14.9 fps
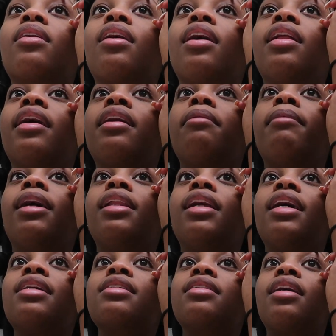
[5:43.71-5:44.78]
My
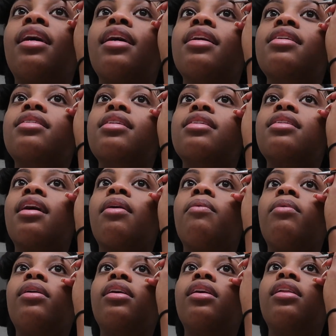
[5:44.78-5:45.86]
last class is at
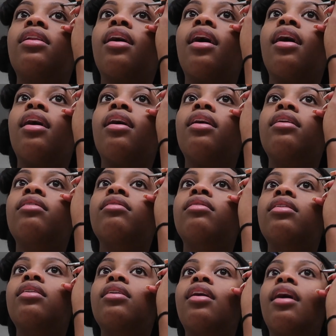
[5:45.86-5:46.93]
1 o'clock.
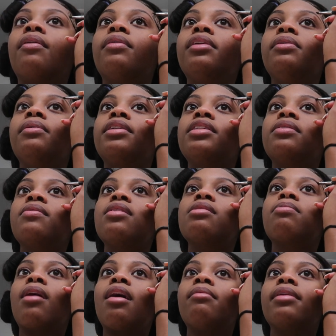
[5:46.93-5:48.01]
I really wish it was
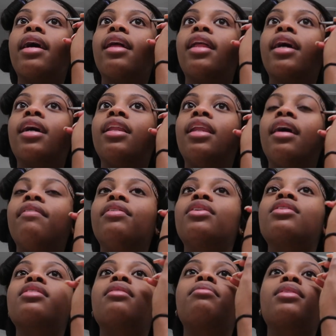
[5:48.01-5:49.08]
probably at 11
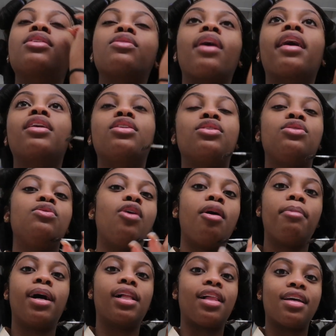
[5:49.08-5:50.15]
or something, so I could just do all
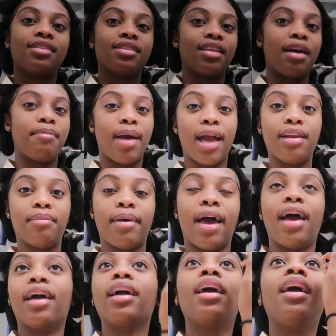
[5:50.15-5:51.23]
my classes back to
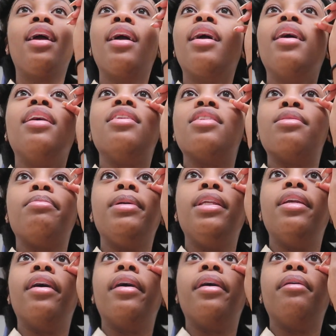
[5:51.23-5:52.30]
back and just be
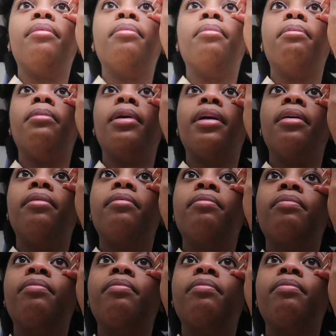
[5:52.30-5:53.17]
done, but